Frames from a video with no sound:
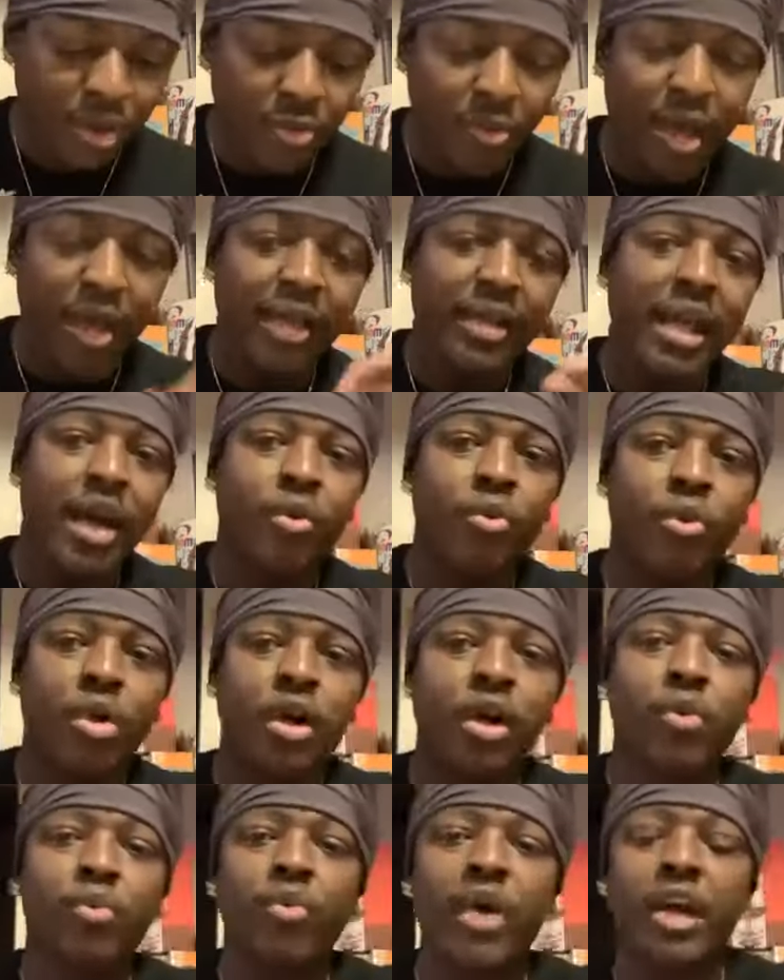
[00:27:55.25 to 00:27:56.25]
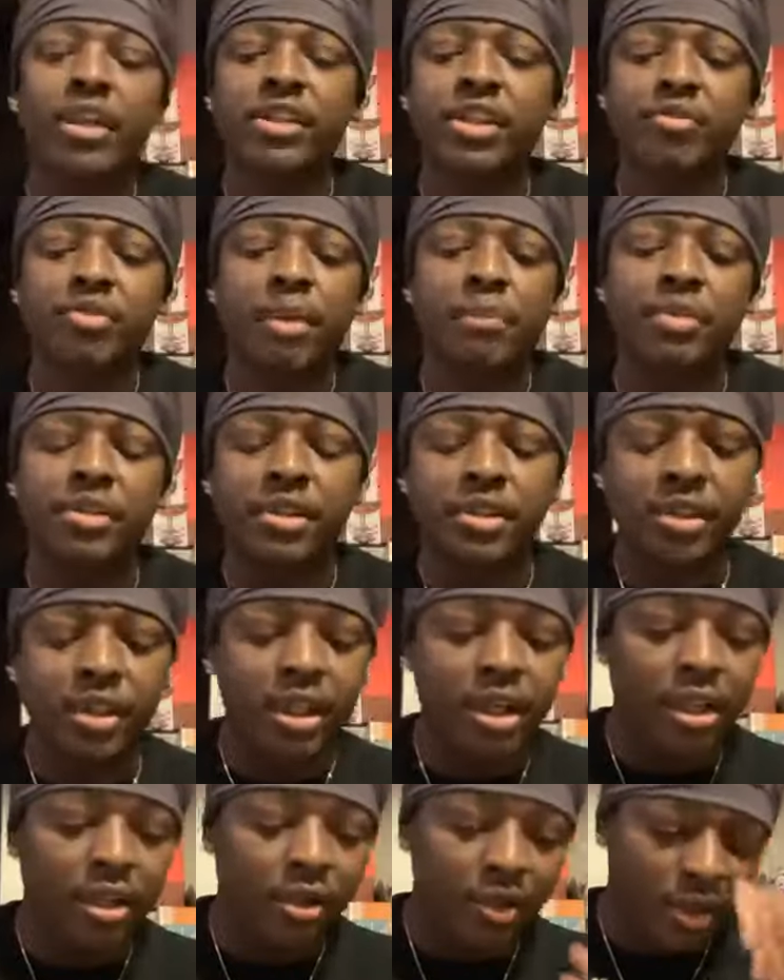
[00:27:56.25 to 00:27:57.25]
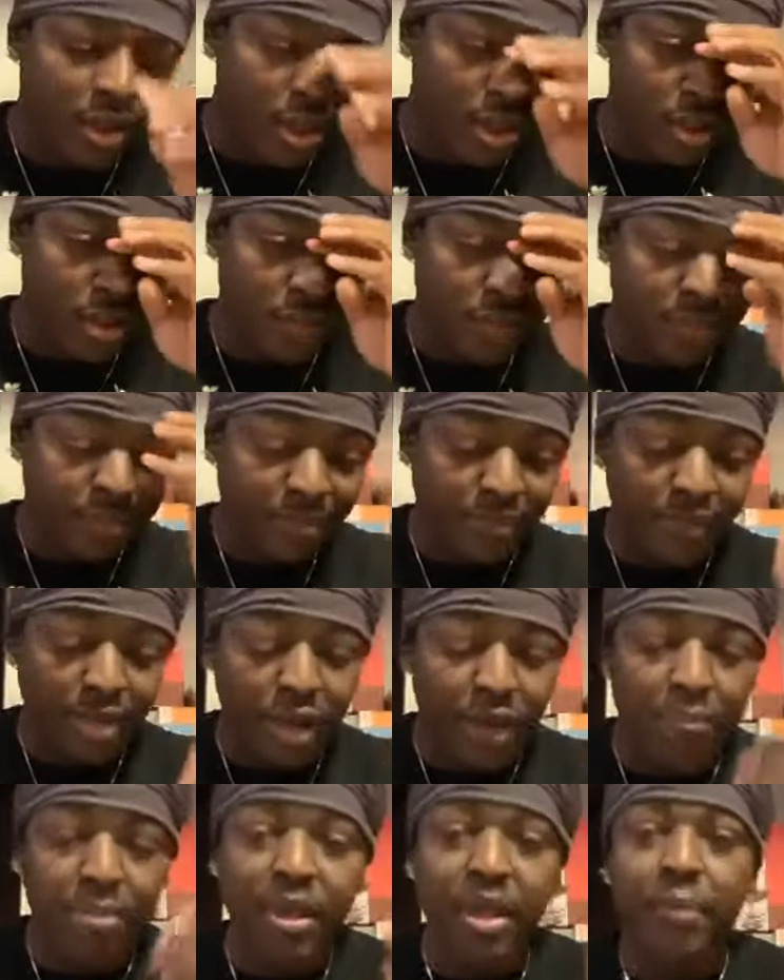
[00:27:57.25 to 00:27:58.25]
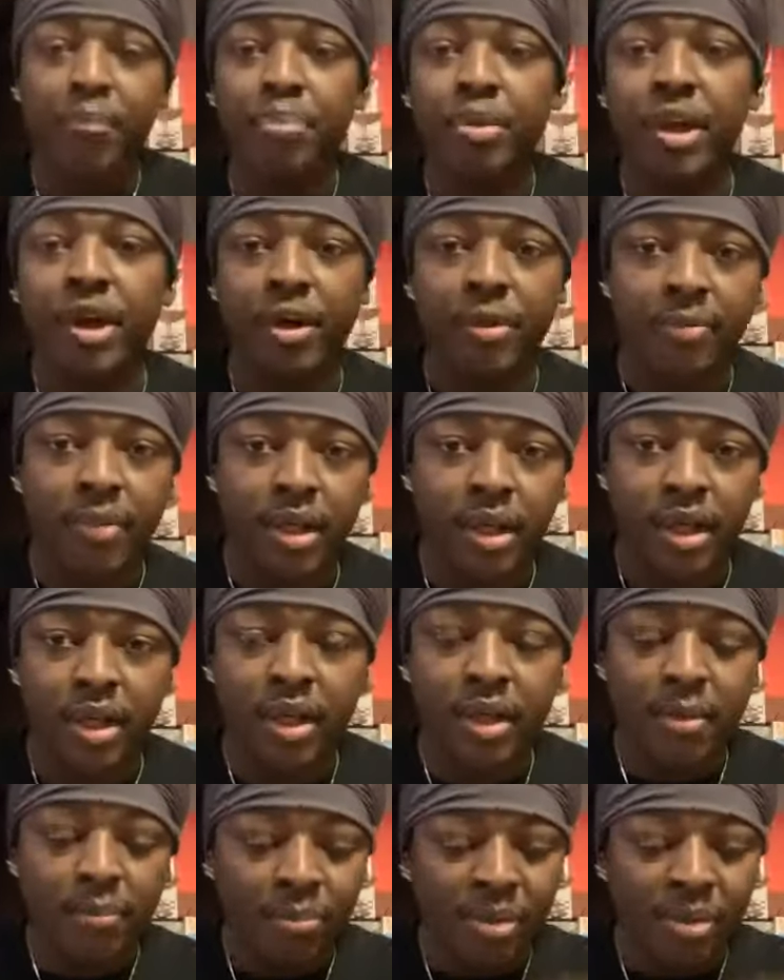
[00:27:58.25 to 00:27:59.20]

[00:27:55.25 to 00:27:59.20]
Right, and that and white just represents the color of of being pure, man.